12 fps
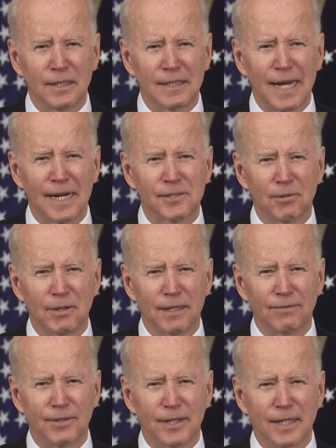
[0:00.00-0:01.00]
tax
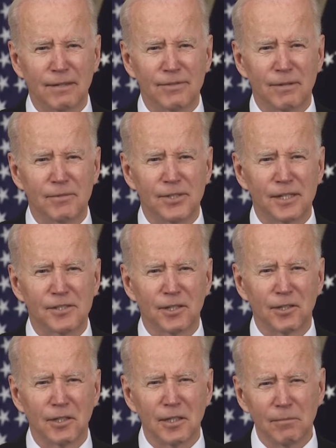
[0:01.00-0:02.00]
relief that gives them just a
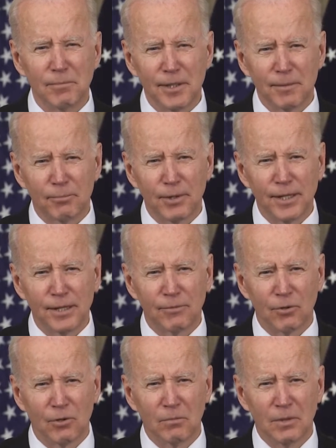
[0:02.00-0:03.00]
little bit of breathing
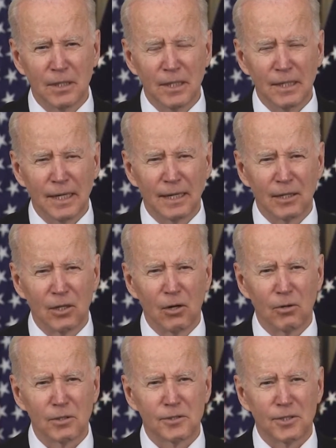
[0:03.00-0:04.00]
room and
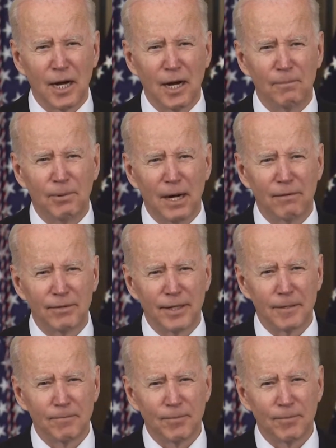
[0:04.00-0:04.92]
lowers child poverty.